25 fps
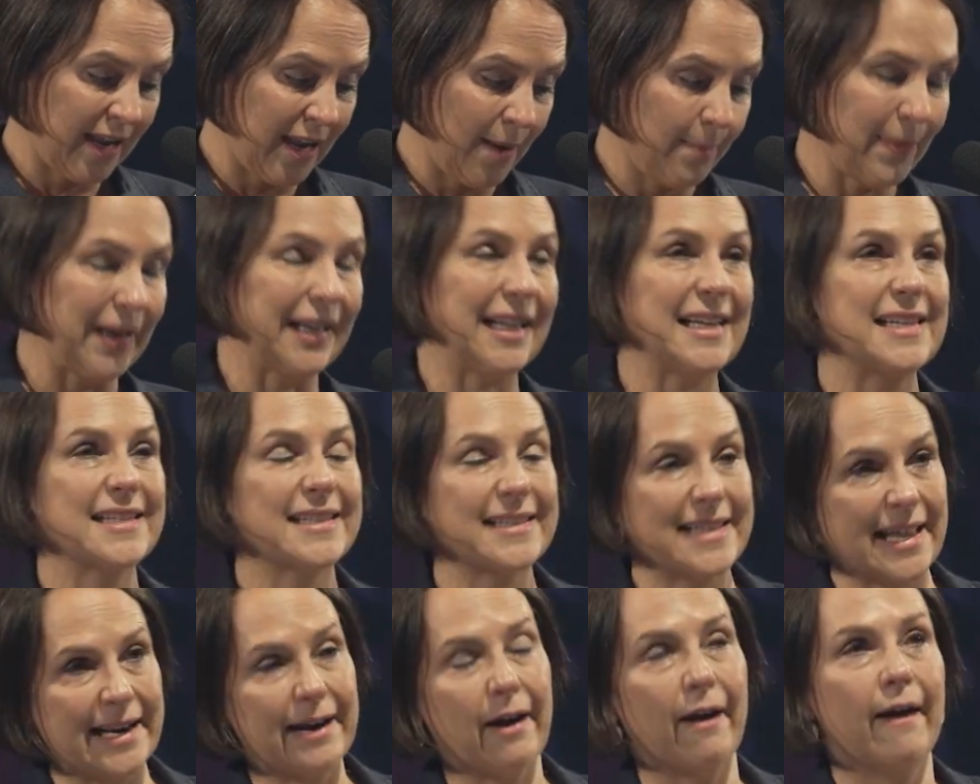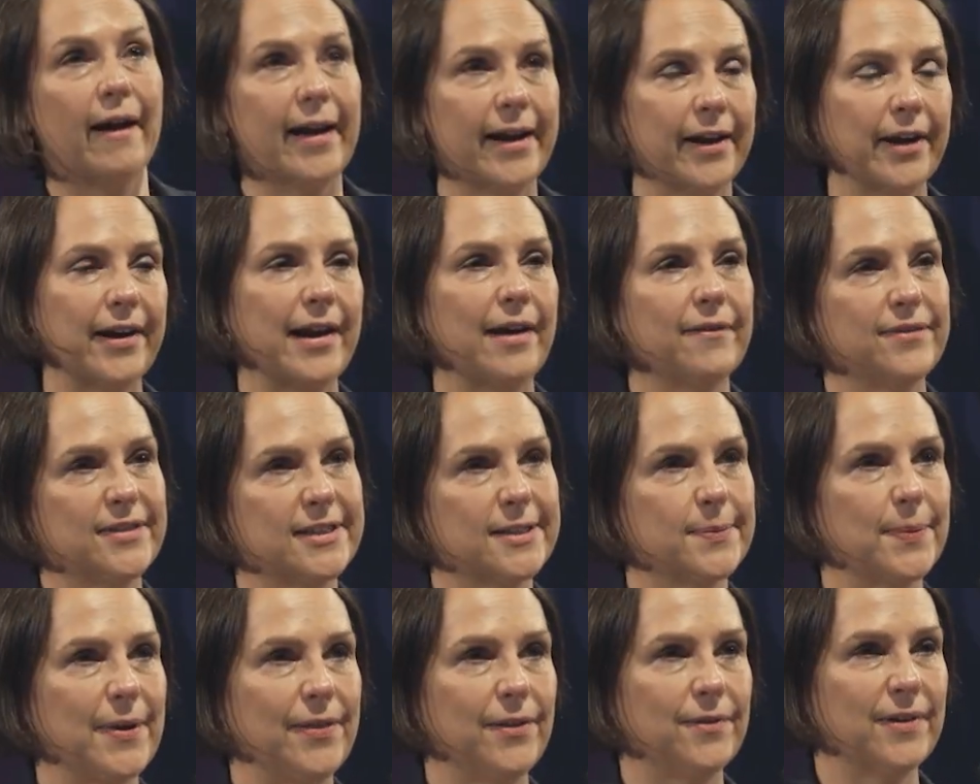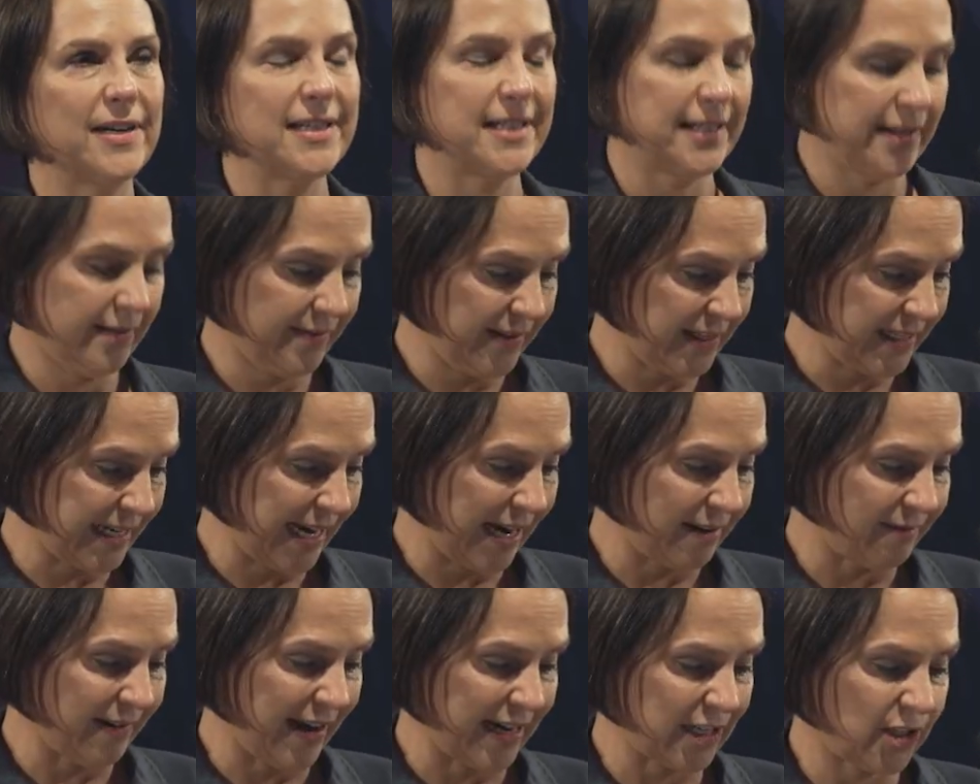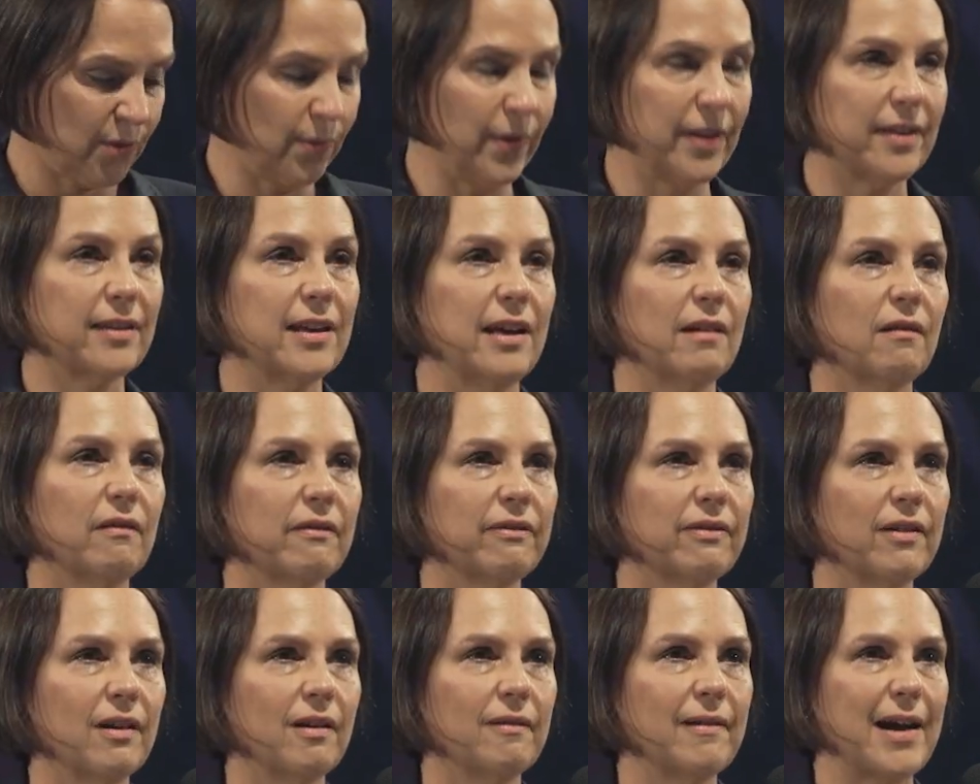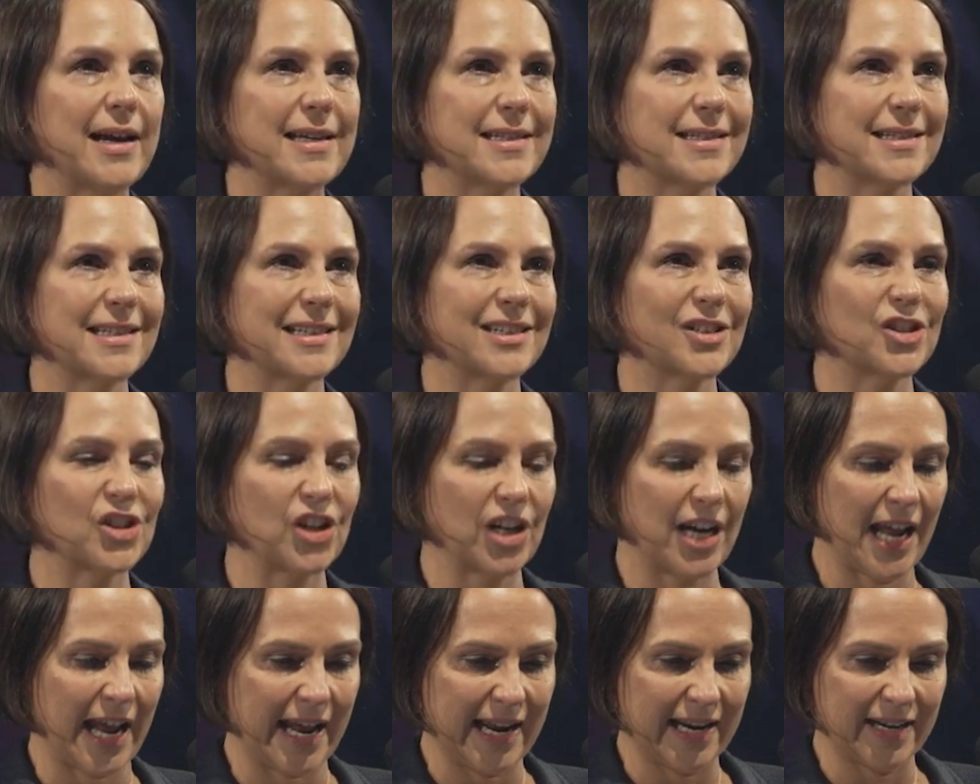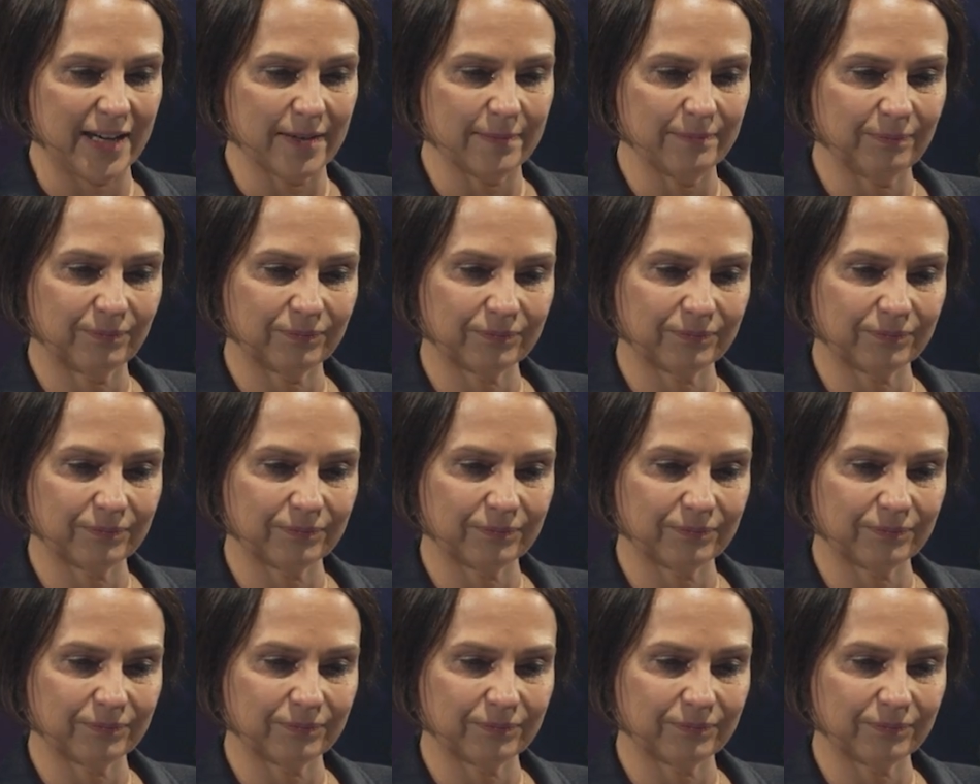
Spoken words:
But at least then I don't have to spend the rest of the day racked with guilt for erasing Sinéad.